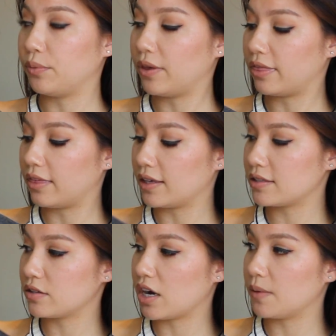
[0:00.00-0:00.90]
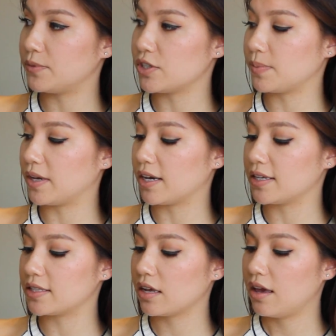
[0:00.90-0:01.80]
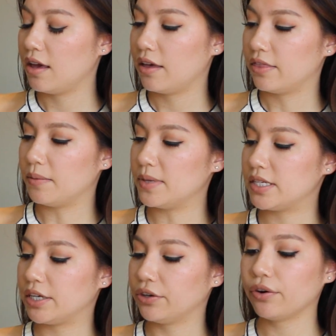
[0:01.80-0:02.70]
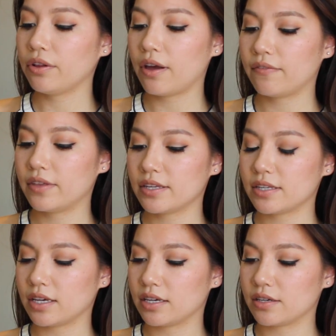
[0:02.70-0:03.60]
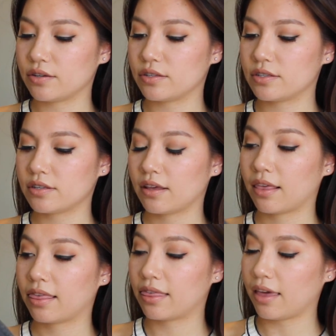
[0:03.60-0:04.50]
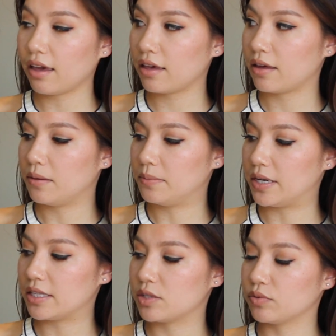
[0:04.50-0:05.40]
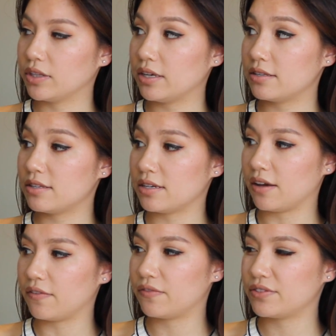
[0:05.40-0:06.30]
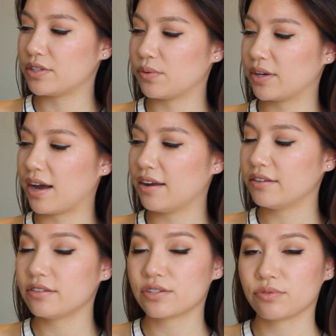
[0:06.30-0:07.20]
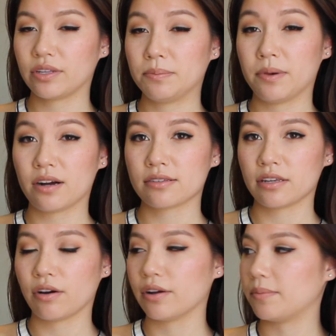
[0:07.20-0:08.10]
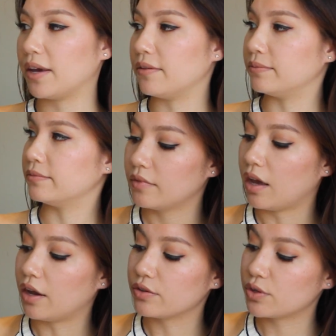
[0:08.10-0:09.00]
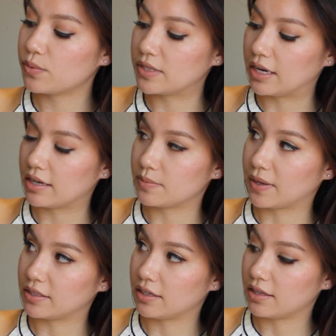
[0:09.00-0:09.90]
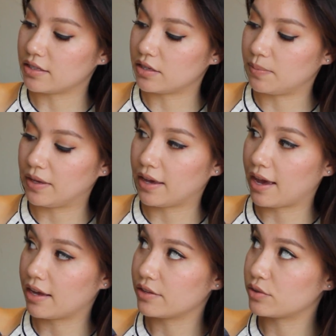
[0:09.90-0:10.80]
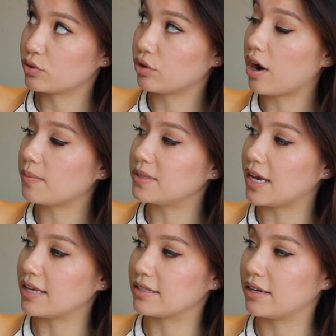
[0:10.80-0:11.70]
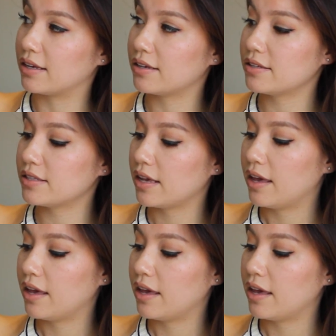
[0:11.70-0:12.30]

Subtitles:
with this top just because the material of this is thick, but it's really stiff, so it kind of looks really boxy on me. I also wasn't expecting this to be as cropped as it is.